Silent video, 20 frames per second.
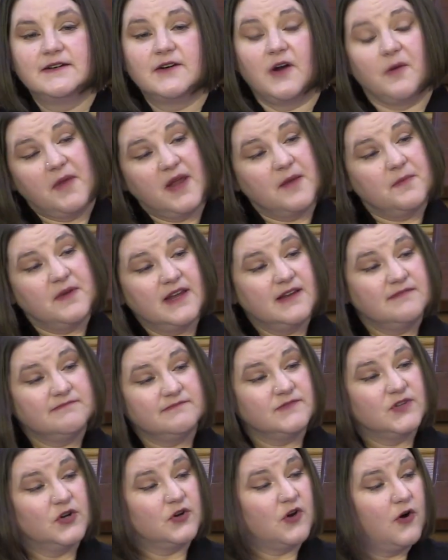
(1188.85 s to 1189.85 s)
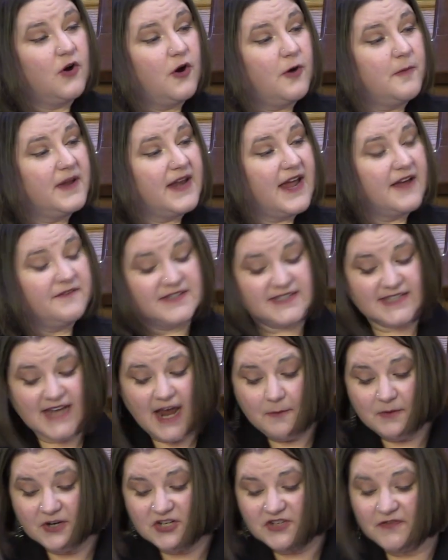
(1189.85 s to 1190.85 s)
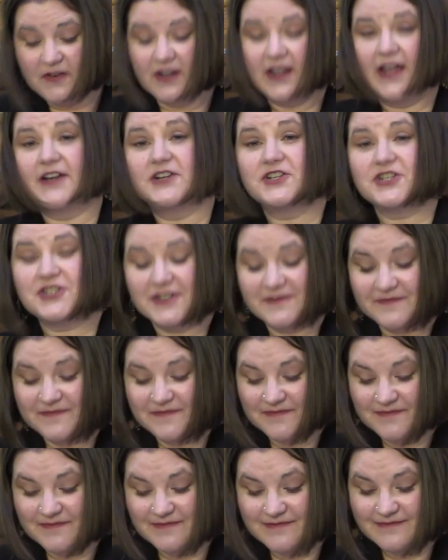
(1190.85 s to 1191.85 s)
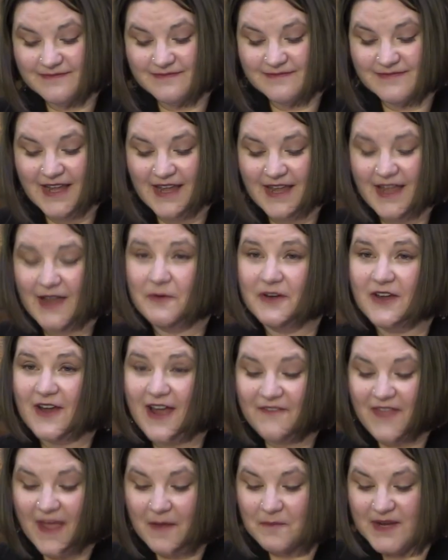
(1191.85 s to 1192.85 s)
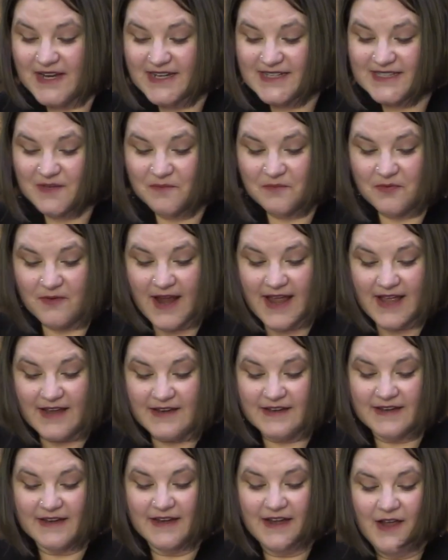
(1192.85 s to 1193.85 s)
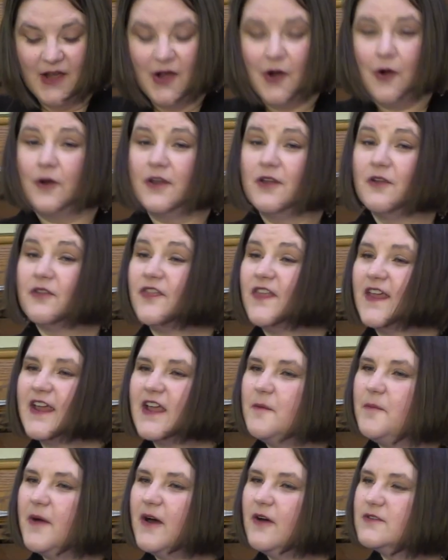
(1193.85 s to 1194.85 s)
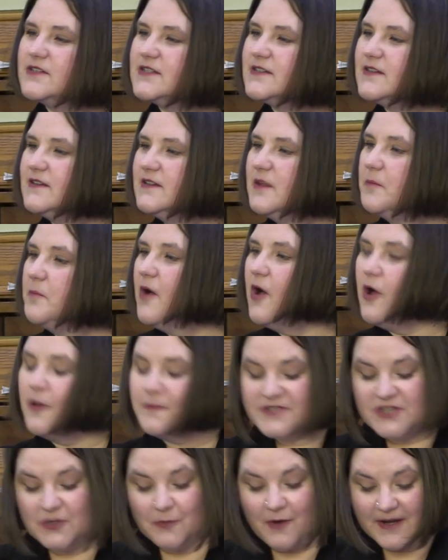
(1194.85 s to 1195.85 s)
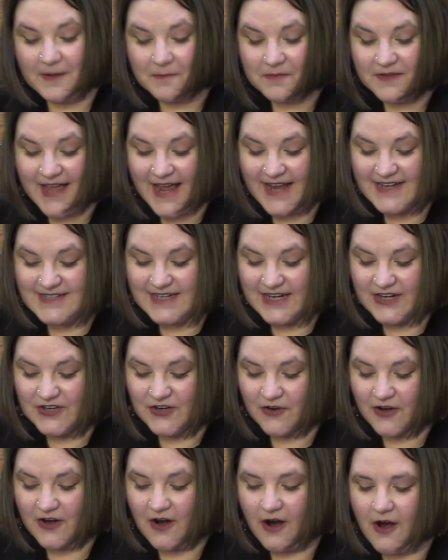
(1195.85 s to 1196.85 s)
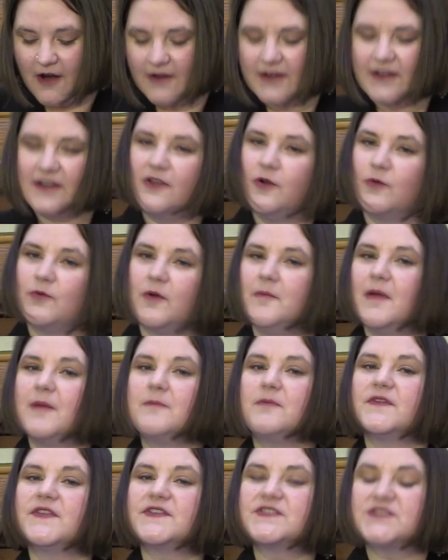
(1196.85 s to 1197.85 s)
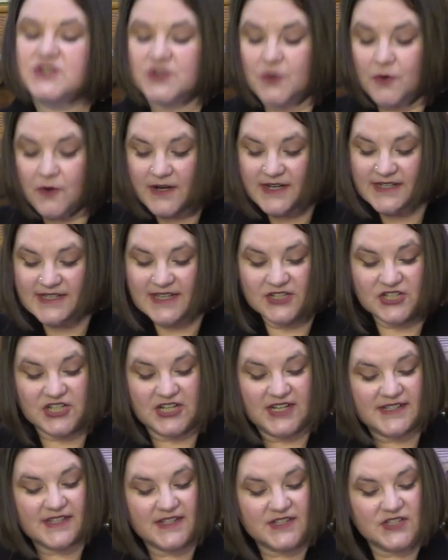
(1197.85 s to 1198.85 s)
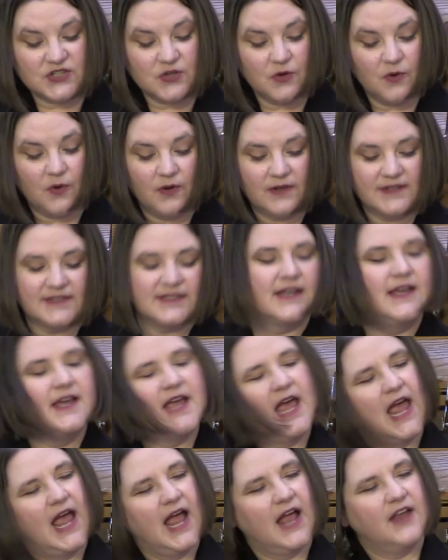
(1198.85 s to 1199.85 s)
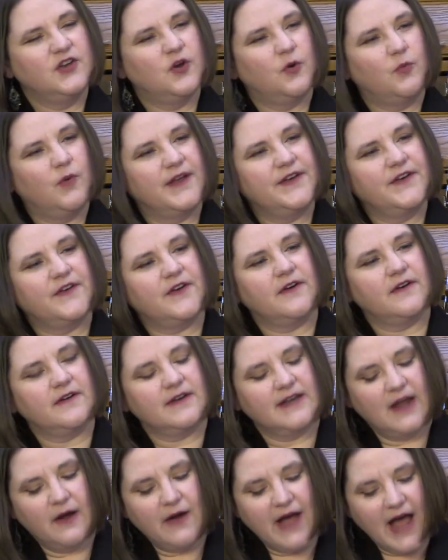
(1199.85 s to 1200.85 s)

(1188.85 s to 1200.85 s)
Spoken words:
Or maybe you'll go home and have a sandwich for lunch. When you have that piece of bread, or you think about the bulbs you want to plant in your garden, you'll remember the stories that Jesus told, and you'll wonder, now